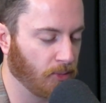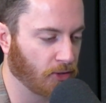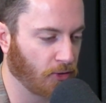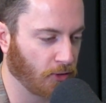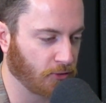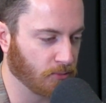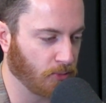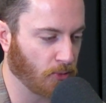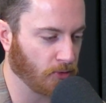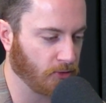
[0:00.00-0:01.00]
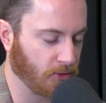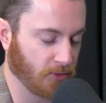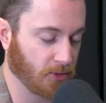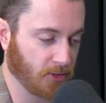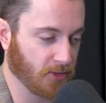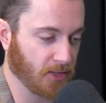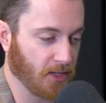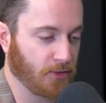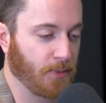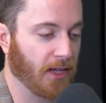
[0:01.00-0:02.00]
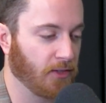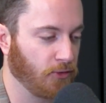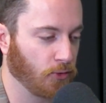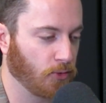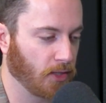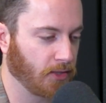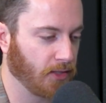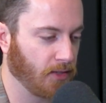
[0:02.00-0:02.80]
across the board because they expanded too quickly.